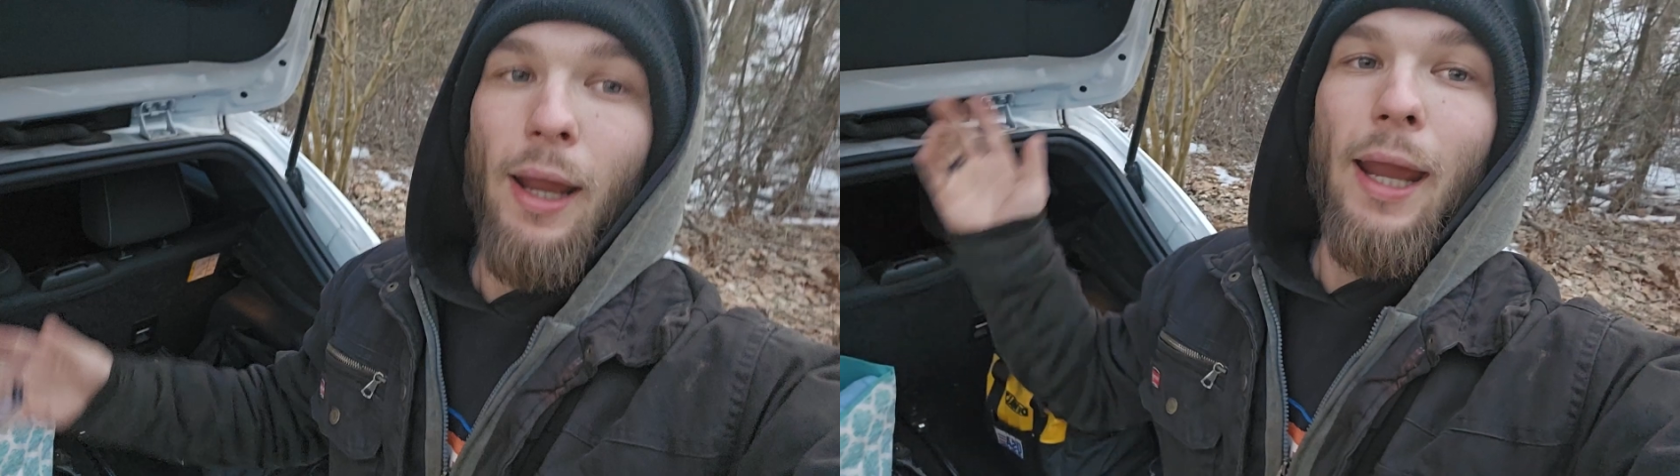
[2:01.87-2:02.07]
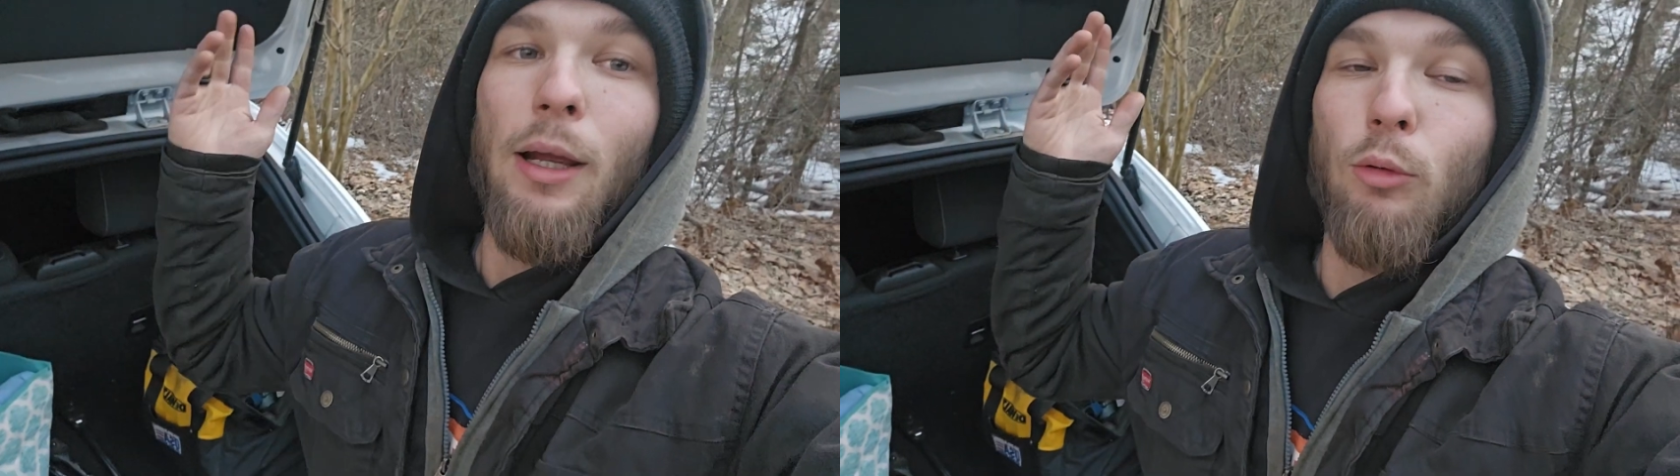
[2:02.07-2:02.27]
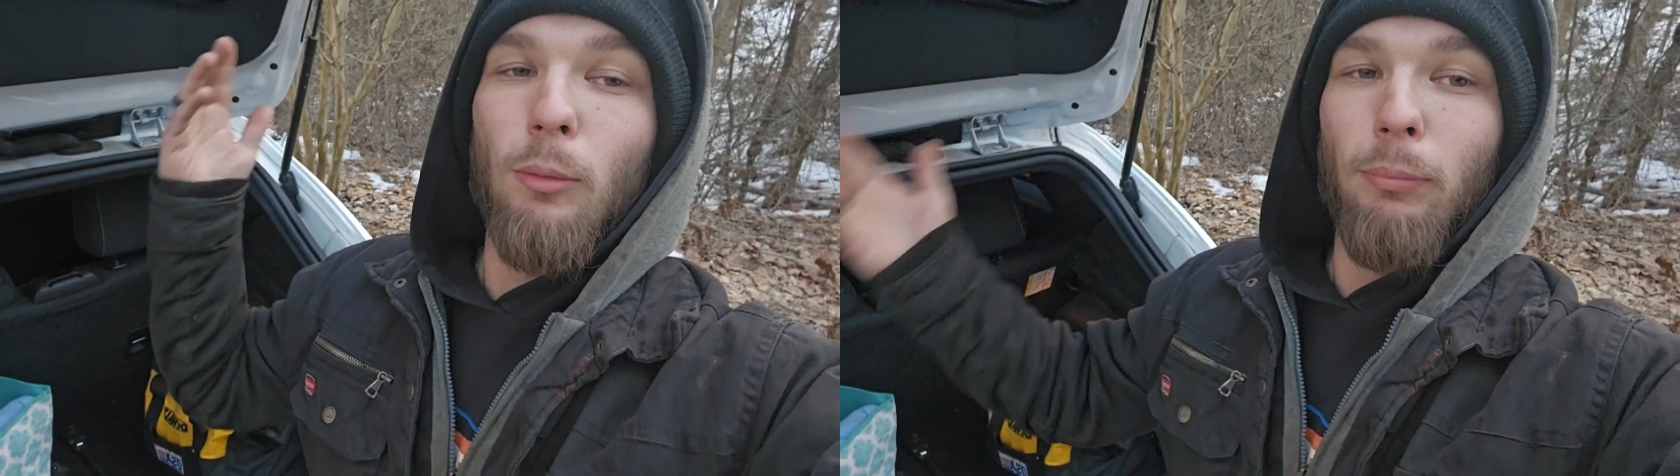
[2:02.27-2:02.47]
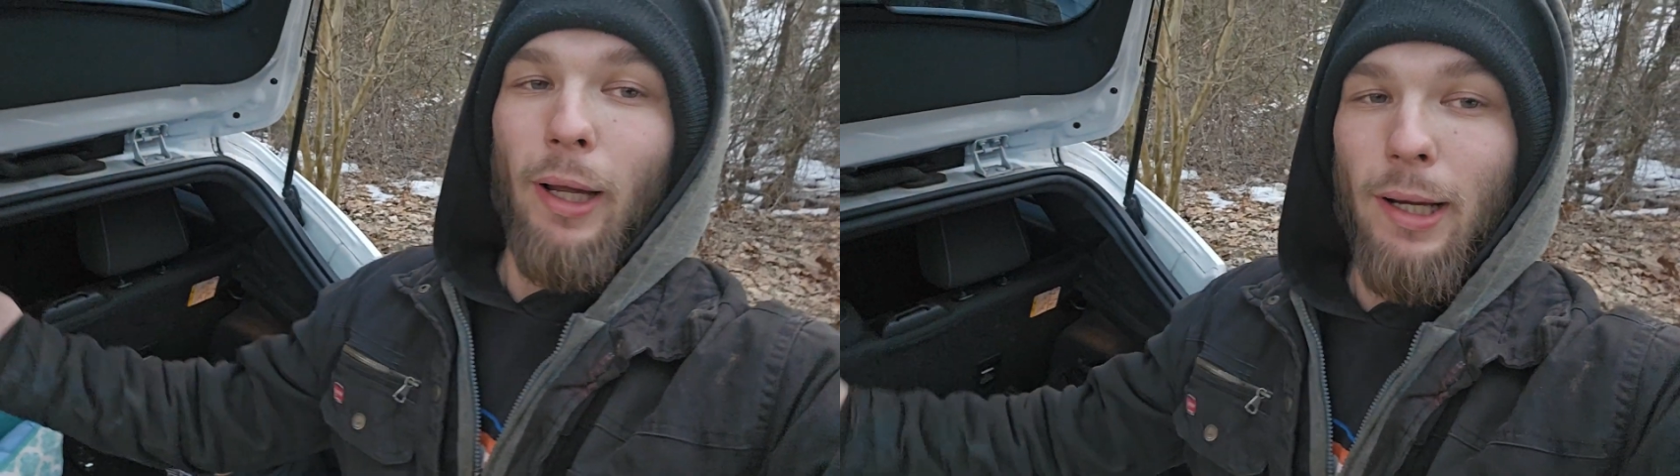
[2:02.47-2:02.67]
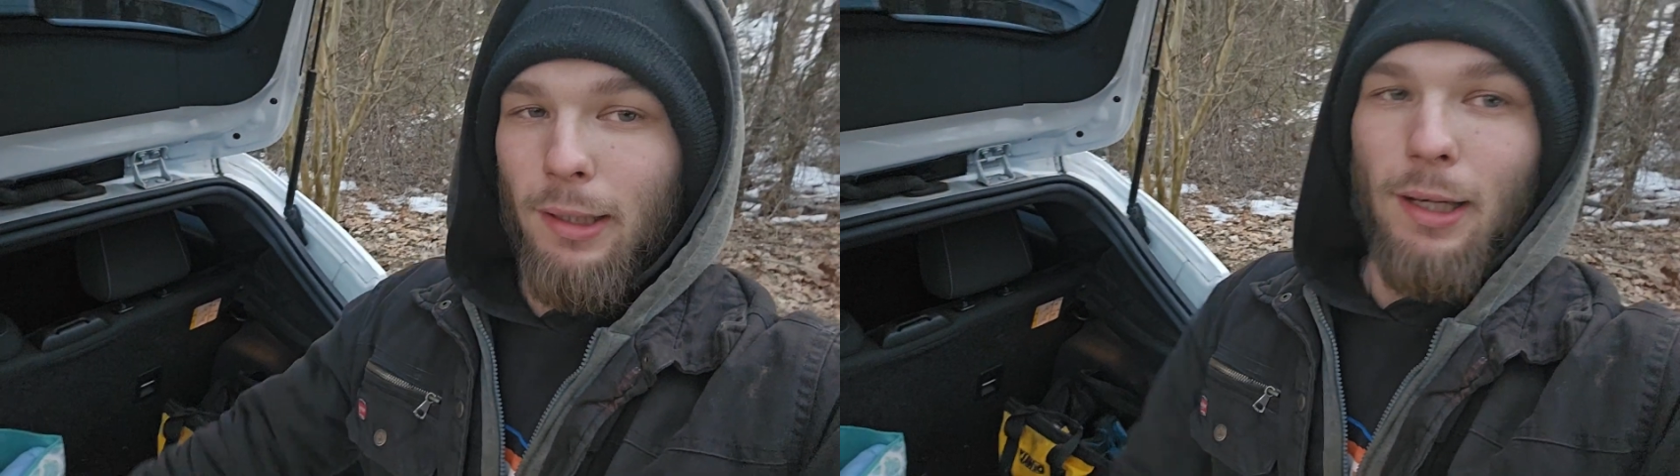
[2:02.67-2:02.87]
And we're
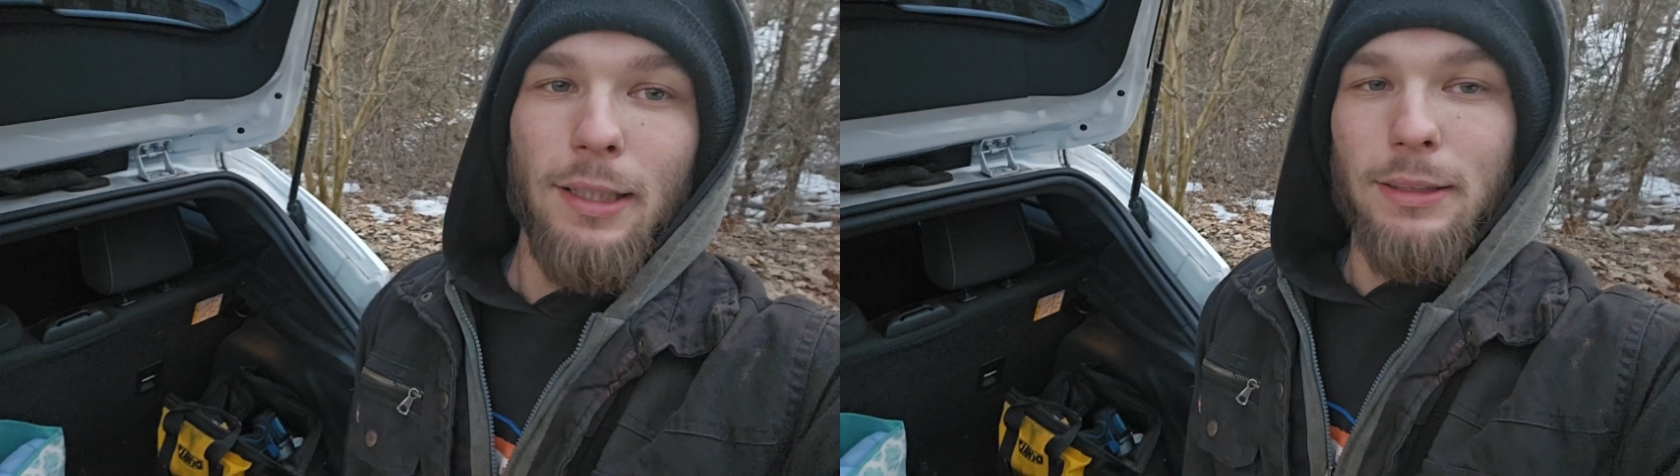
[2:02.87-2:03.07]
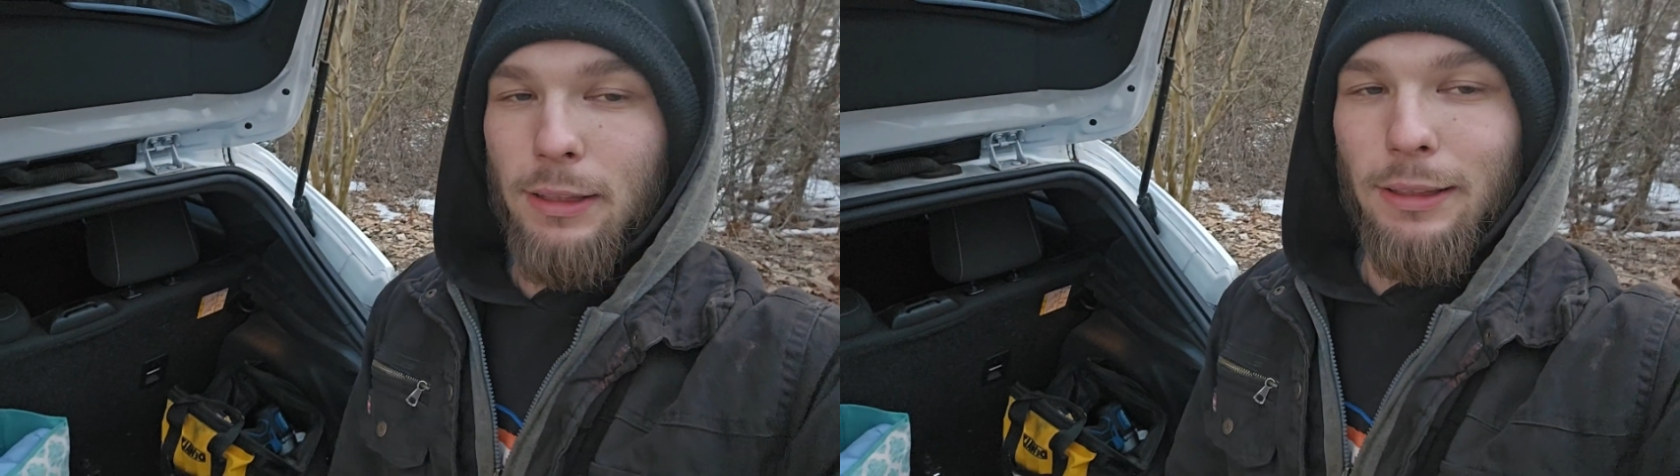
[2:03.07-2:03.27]
back, guys.